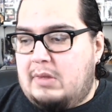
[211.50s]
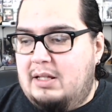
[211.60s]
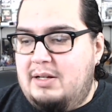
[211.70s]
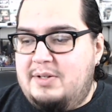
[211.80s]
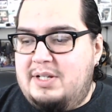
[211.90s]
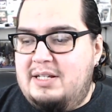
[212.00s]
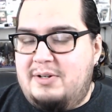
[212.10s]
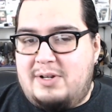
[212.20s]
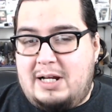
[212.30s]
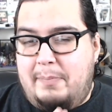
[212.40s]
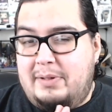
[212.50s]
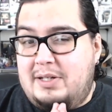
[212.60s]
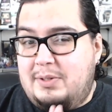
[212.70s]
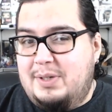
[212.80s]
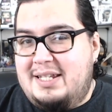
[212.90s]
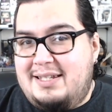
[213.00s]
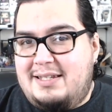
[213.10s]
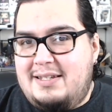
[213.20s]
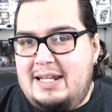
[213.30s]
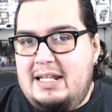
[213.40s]
there's a couple of
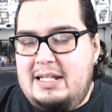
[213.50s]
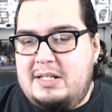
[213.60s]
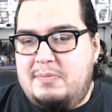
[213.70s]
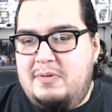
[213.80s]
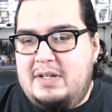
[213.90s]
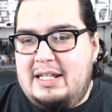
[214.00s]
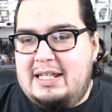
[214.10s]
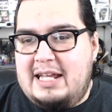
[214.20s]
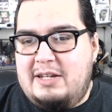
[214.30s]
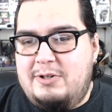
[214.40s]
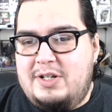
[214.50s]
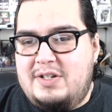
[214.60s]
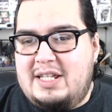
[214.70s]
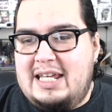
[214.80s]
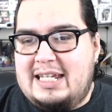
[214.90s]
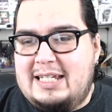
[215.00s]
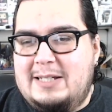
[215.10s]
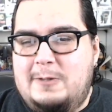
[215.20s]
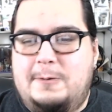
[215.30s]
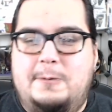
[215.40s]
twists in this movie that you're just like,
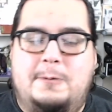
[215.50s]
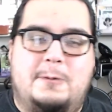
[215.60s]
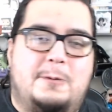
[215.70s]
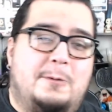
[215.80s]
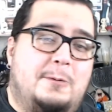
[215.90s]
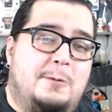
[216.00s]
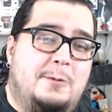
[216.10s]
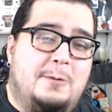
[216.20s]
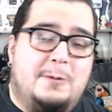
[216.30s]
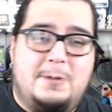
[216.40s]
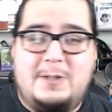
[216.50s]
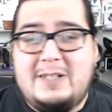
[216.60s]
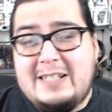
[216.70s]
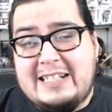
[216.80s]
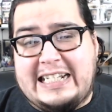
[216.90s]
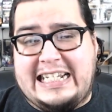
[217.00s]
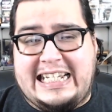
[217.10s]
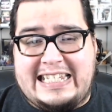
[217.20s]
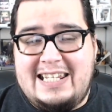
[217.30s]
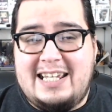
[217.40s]
ooh, did
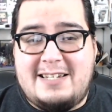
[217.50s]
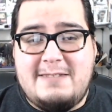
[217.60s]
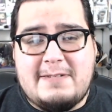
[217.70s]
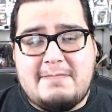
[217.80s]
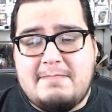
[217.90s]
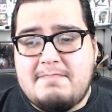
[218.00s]
not see that coming.